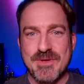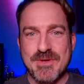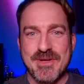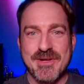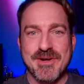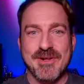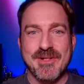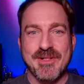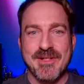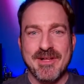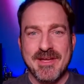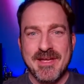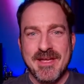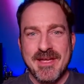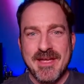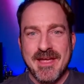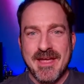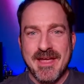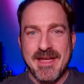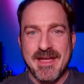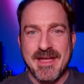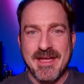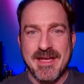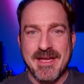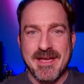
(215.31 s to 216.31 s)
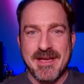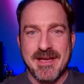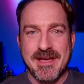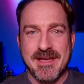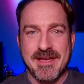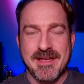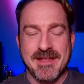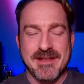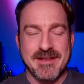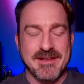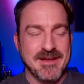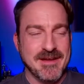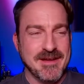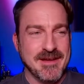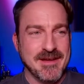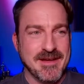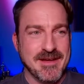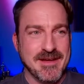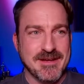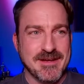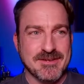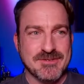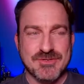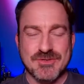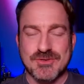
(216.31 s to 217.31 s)
Bill and
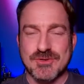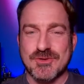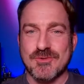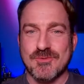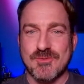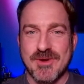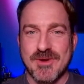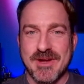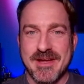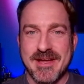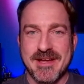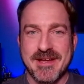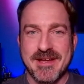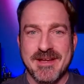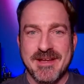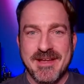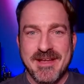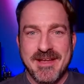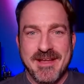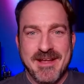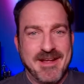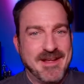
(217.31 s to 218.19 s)
Sugaray